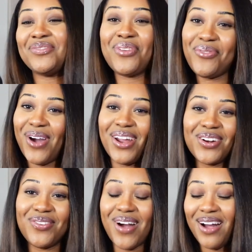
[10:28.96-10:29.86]
them people. I don't
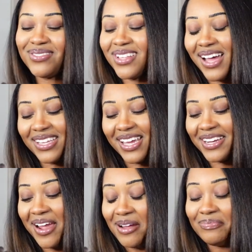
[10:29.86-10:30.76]
know why I was lying like
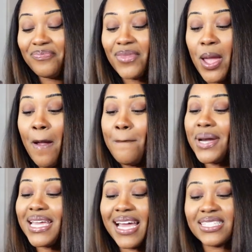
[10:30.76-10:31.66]
that.
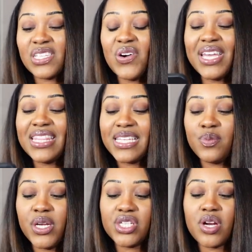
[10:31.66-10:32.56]
But yeah, so in this
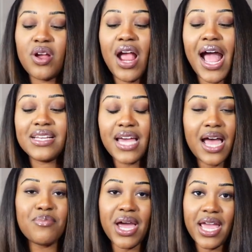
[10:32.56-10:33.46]
picture, I
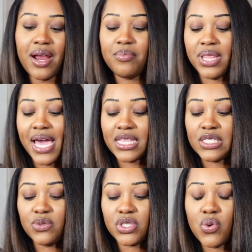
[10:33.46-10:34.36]
dyed my hair black.
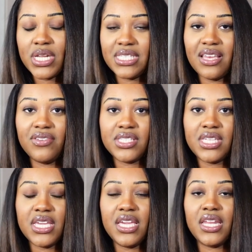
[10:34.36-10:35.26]
This was
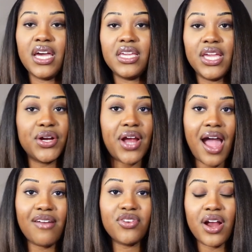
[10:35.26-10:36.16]
2017, a year
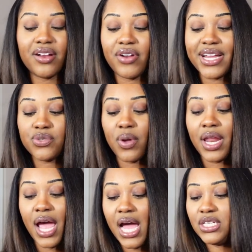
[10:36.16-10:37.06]
after I
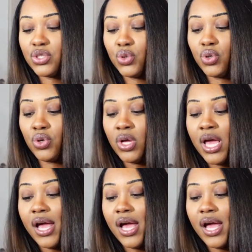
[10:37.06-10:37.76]
graduated high school.